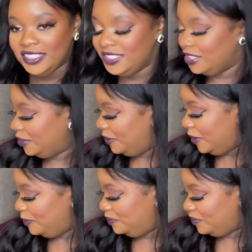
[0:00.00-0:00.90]
So
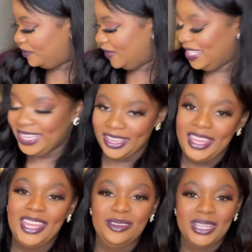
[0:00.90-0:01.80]
yeah,
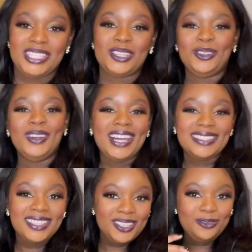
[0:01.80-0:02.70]
anyway, so I
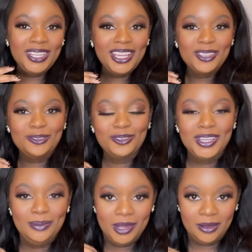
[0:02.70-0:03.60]
done it for like
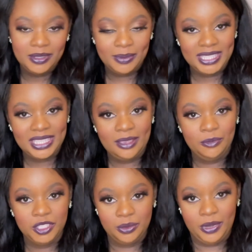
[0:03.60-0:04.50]
3 months. My skin
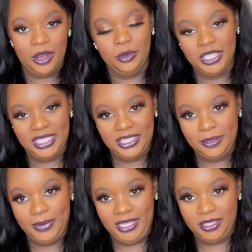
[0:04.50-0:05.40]
wasn't where I wanted it to
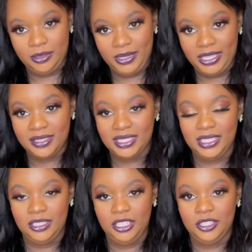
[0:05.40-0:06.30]
be, so I
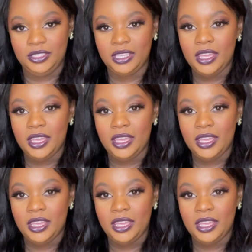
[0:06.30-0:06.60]
continued.